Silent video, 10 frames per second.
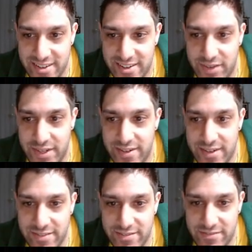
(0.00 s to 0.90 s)
I mean,
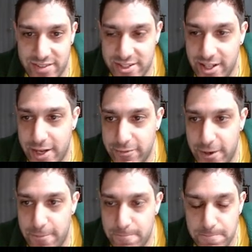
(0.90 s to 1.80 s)
it's a lot for
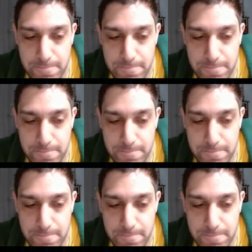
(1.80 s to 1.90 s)
him.